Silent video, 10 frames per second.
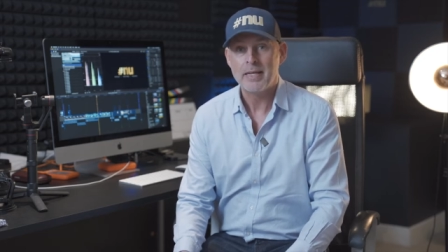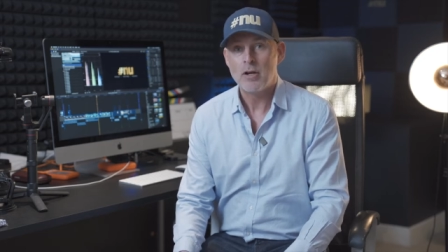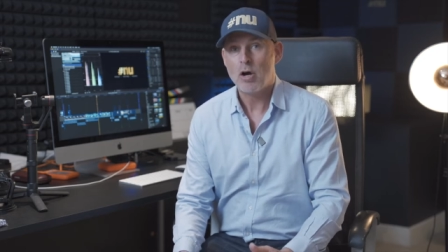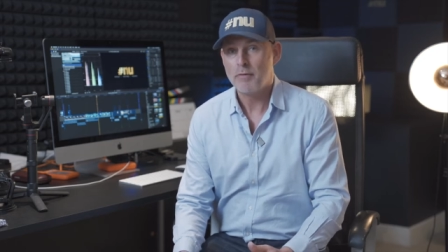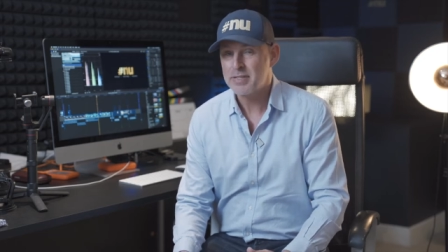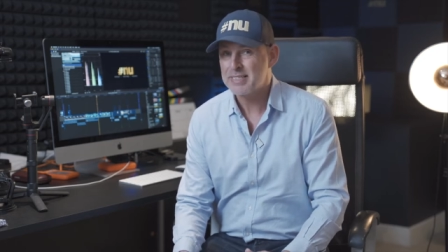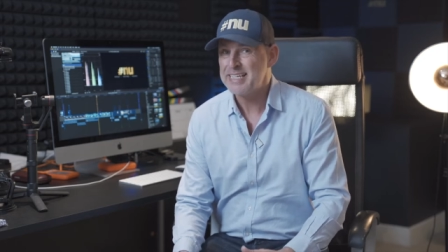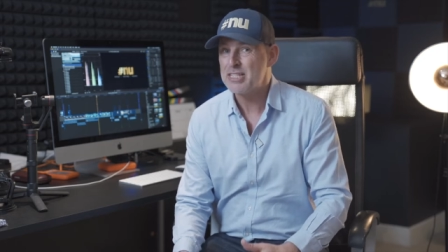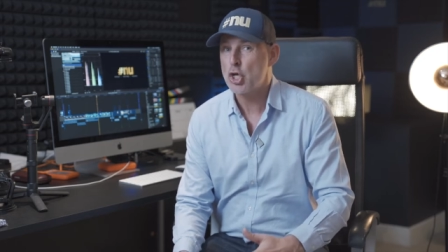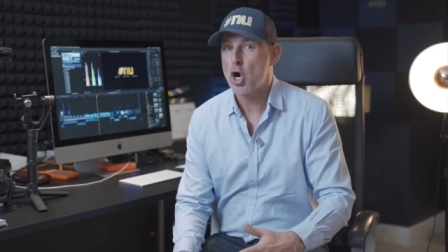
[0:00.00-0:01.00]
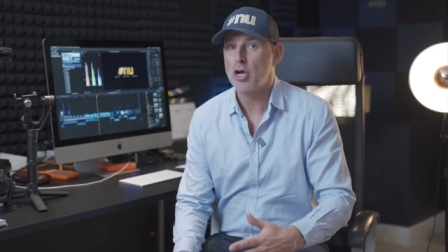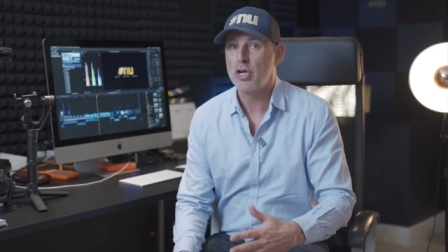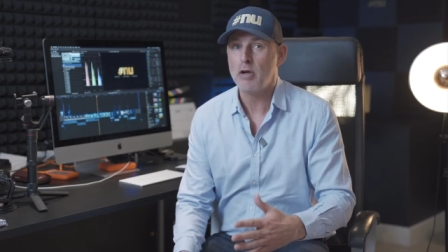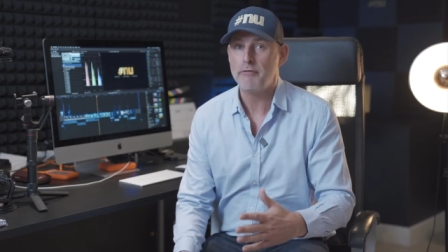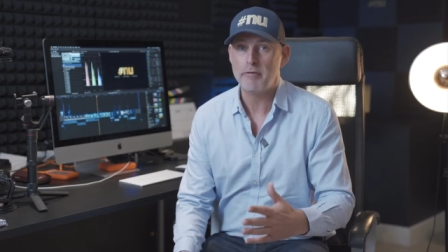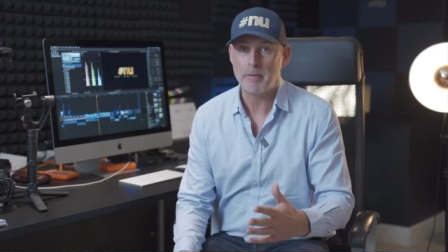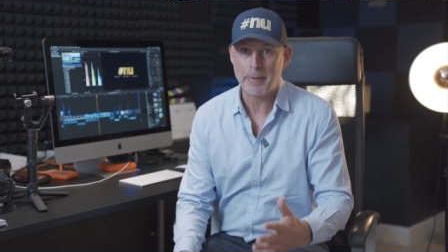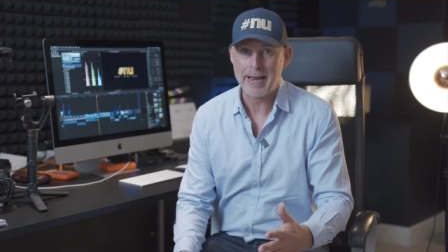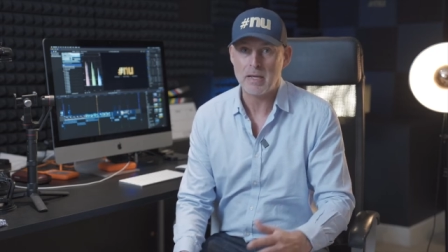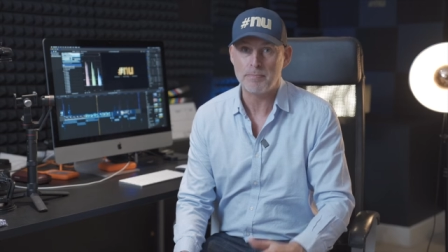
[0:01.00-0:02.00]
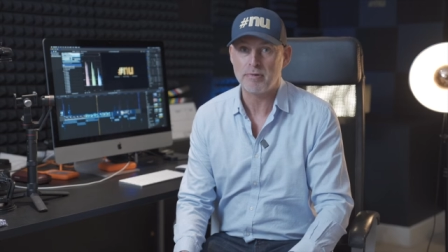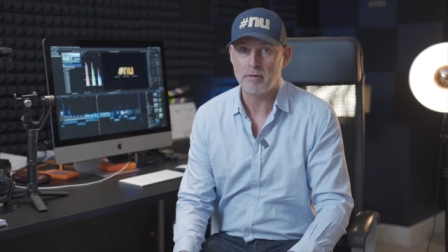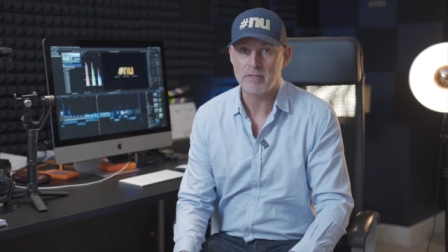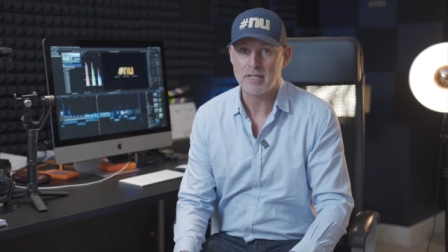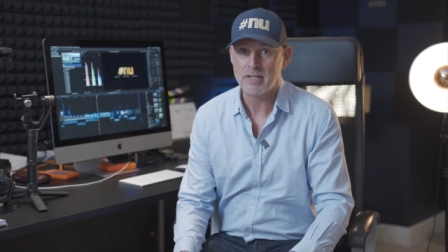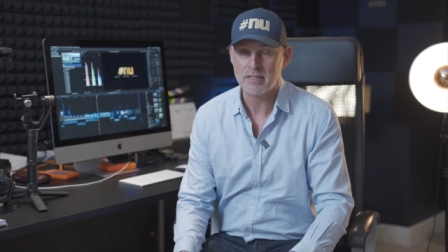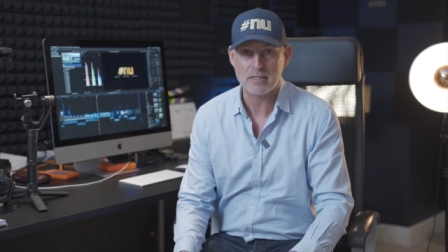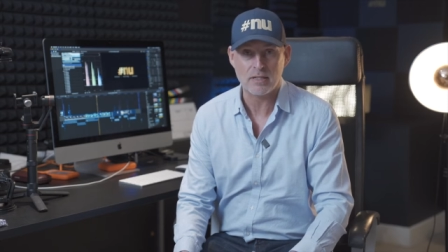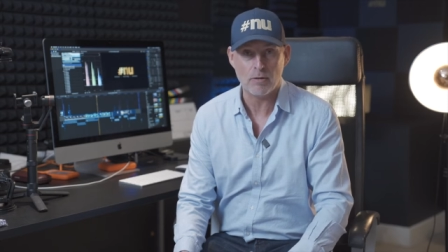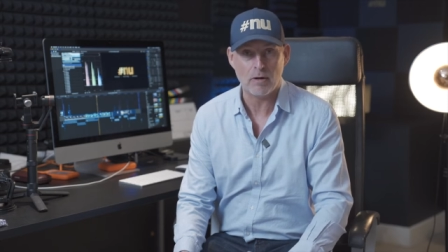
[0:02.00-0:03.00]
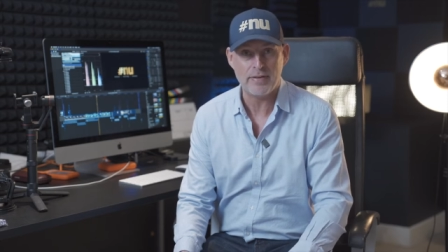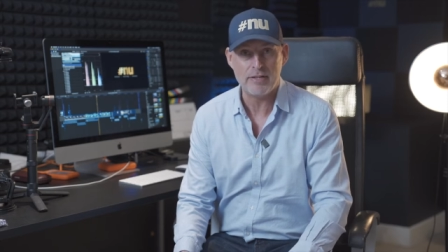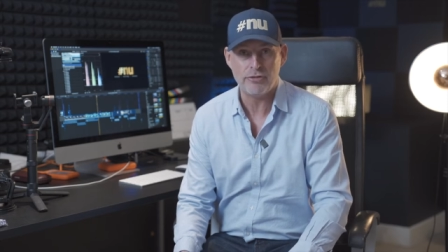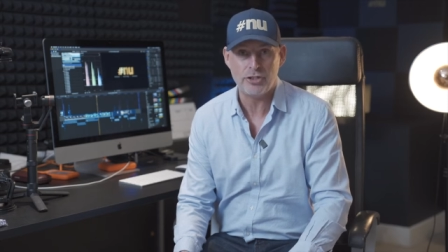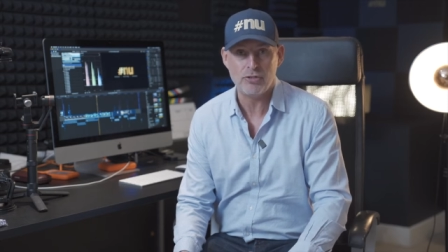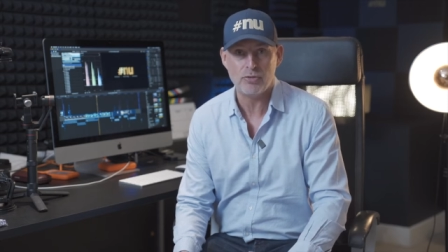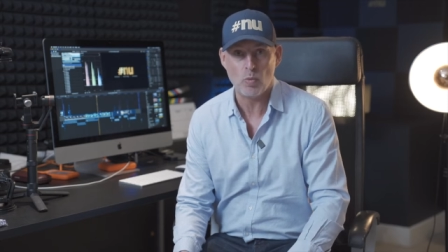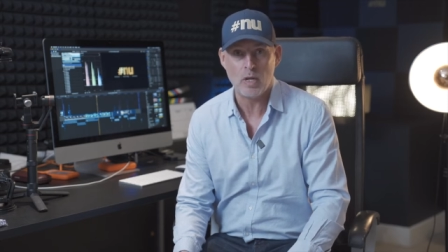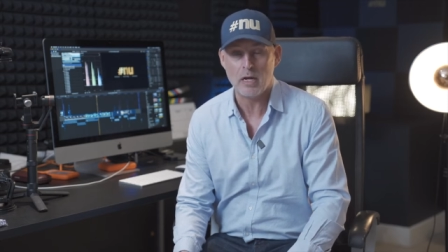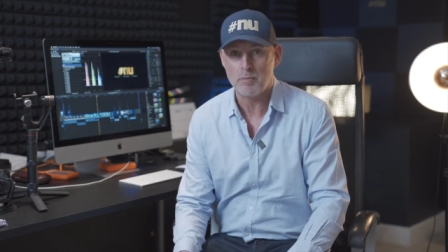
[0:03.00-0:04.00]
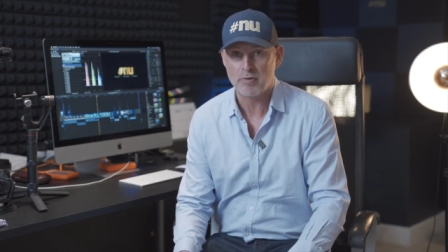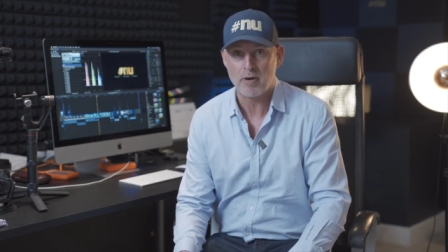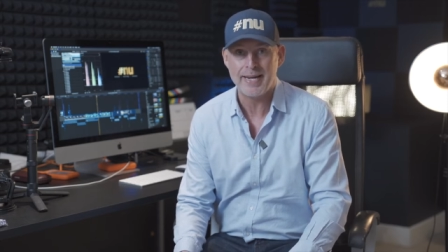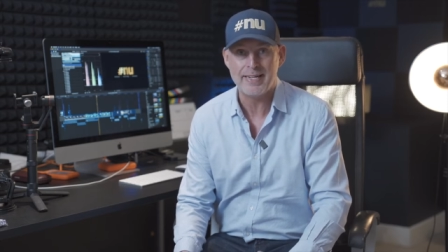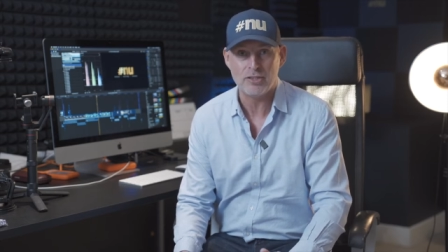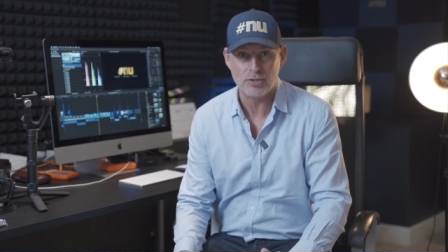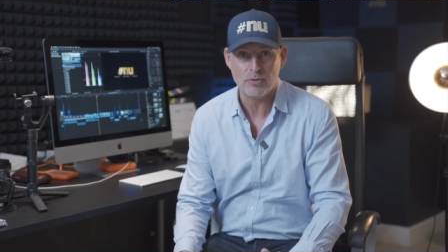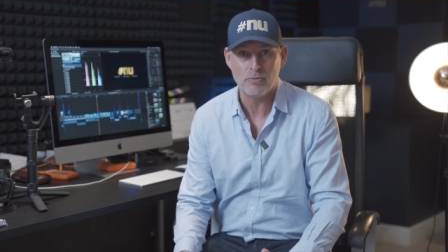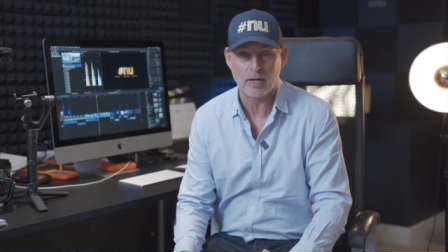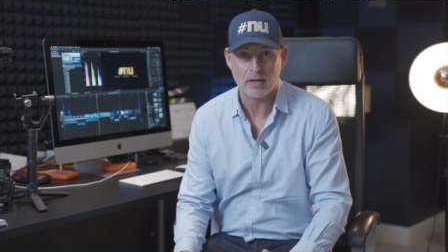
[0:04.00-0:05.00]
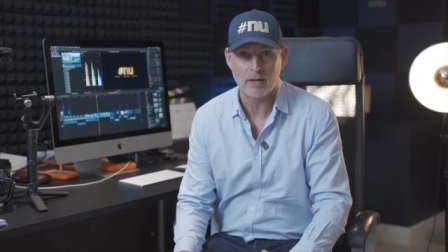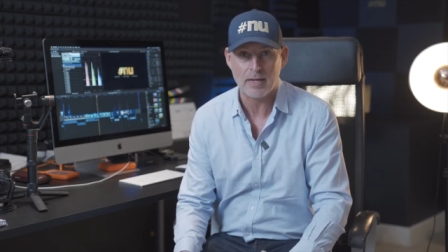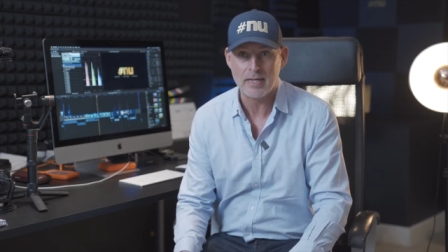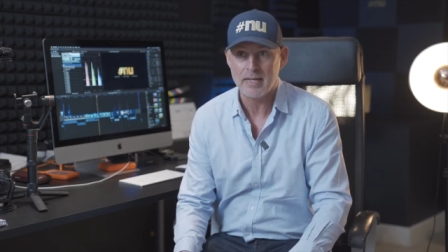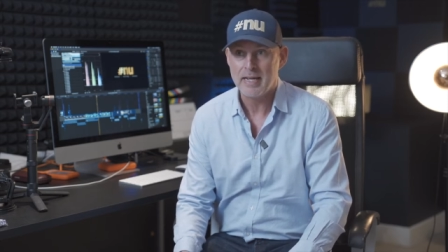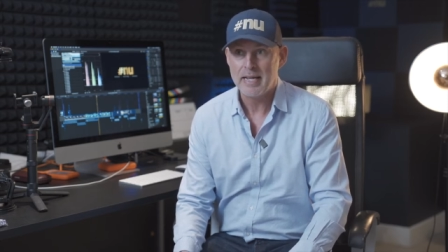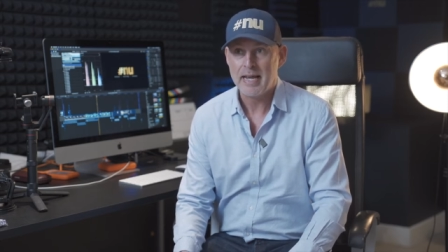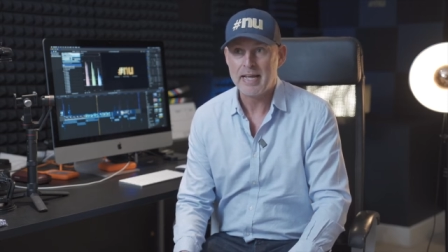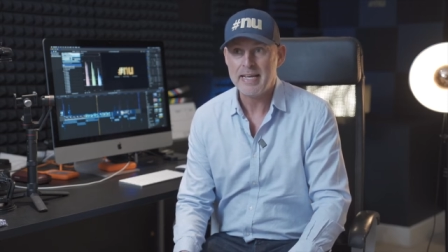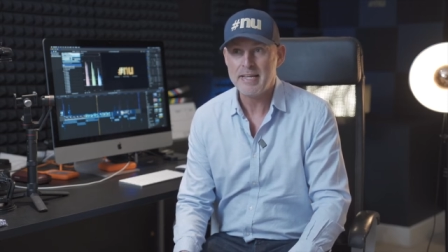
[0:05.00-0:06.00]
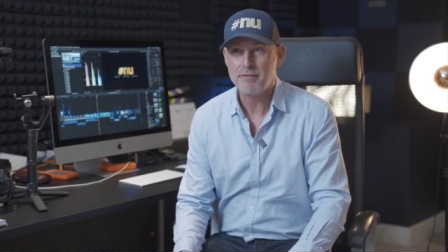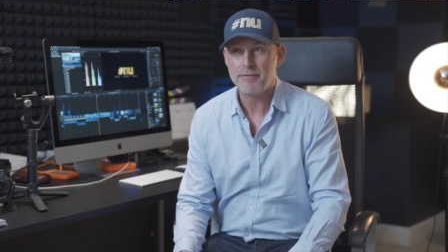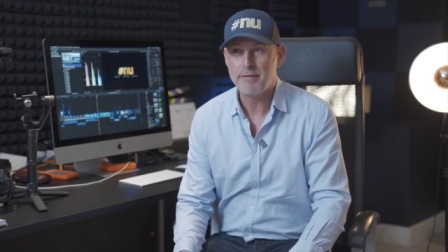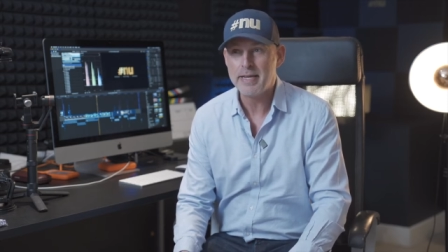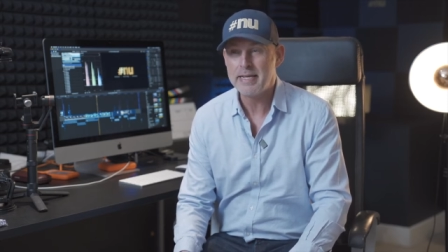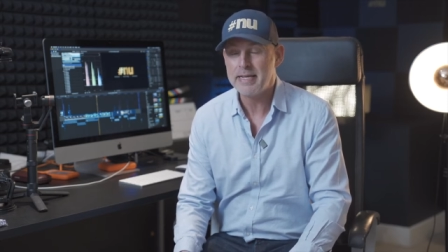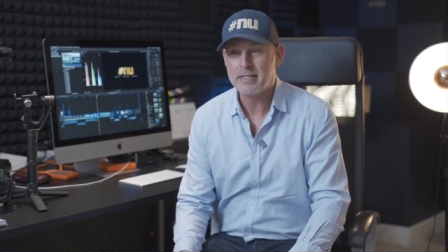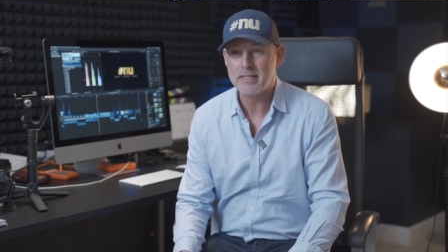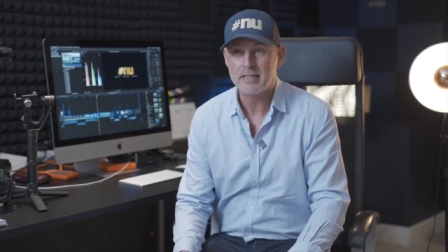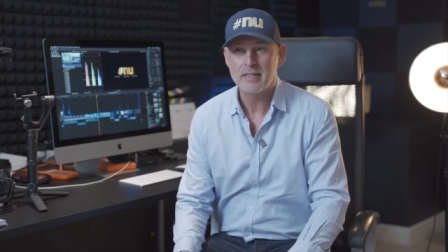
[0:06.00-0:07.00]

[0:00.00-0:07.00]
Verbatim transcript: Obviously, it's got to go through the planning process, so I've introduced Will O'Brien to the client and his fees